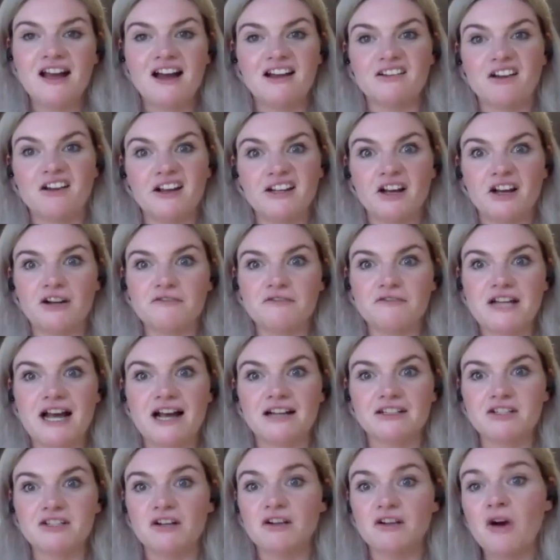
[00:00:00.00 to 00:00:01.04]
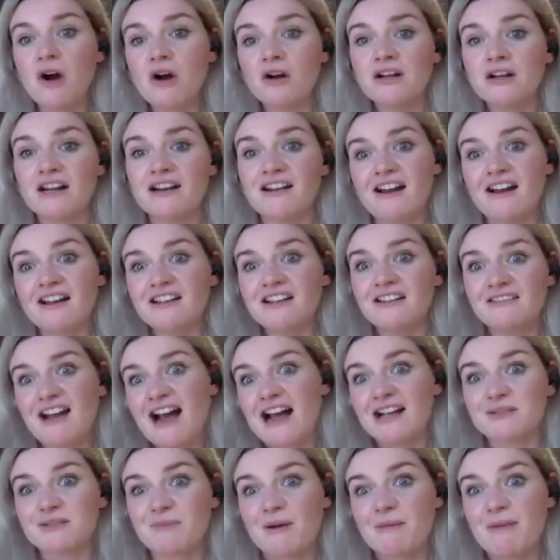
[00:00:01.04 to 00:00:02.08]
And I kind of tagged along and I
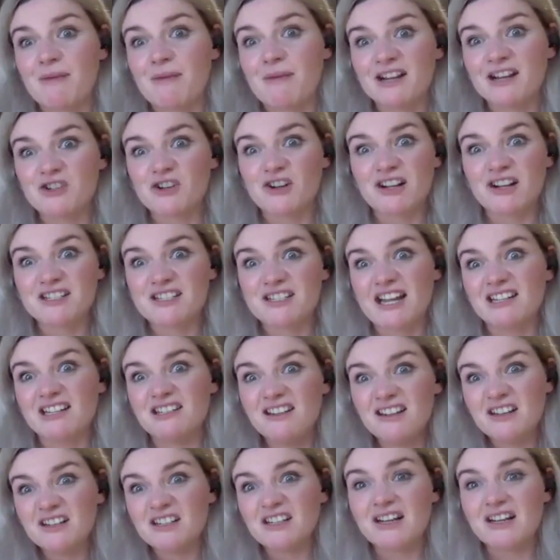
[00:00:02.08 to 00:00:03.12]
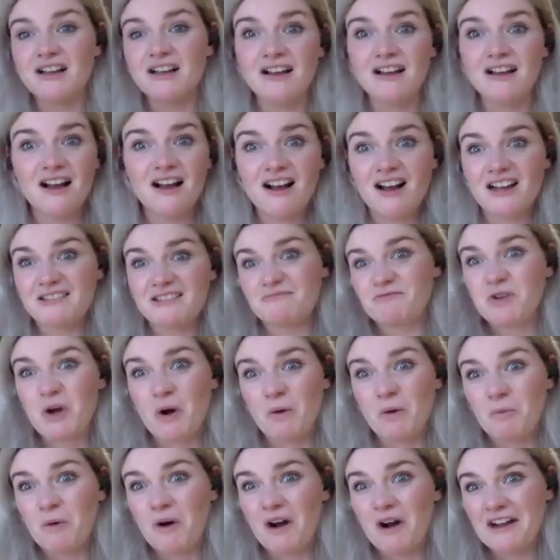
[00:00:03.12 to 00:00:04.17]
asked my manager, I said, Look, I've
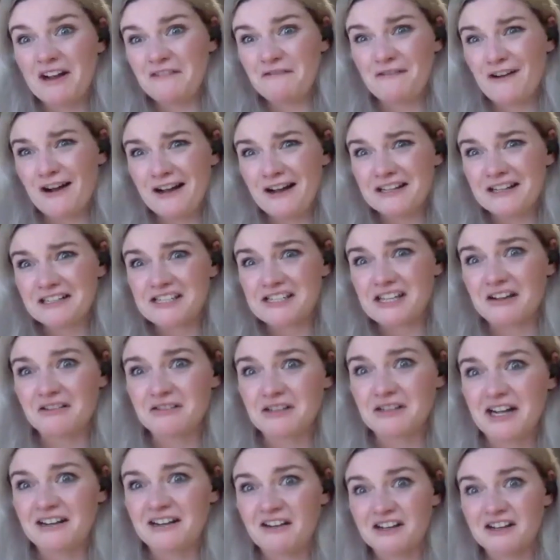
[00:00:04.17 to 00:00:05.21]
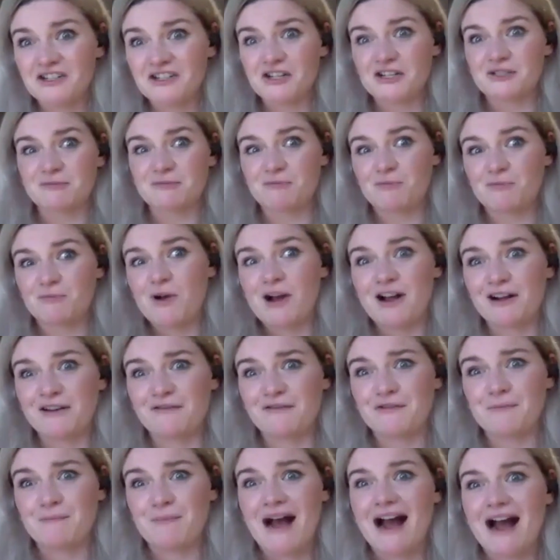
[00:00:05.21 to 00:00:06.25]
got Wi Fi, so can I just work
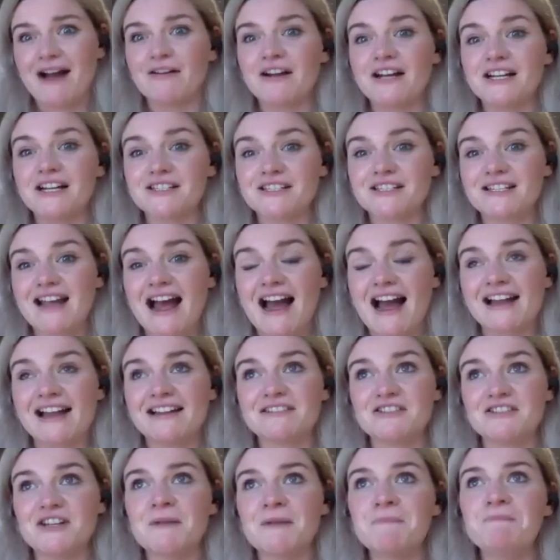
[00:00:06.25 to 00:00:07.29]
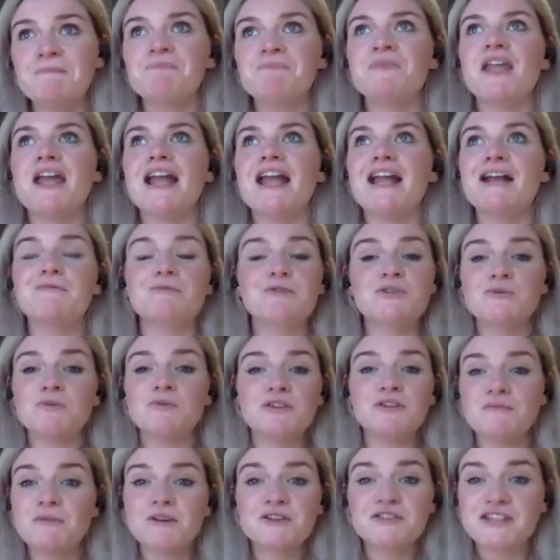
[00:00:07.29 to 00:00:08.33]
from Paris? And it was
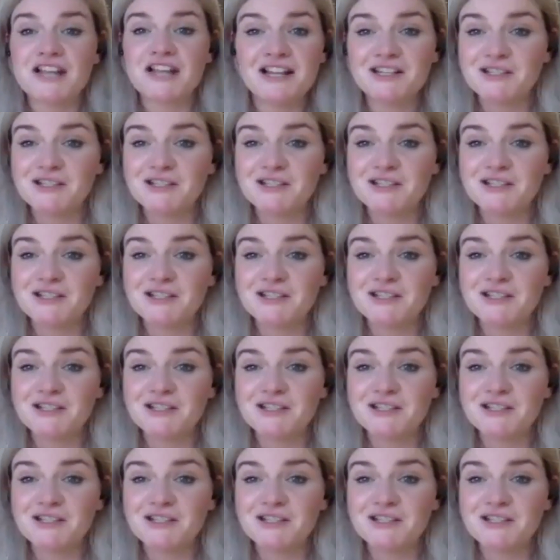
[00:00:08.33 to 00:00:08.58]
one of the most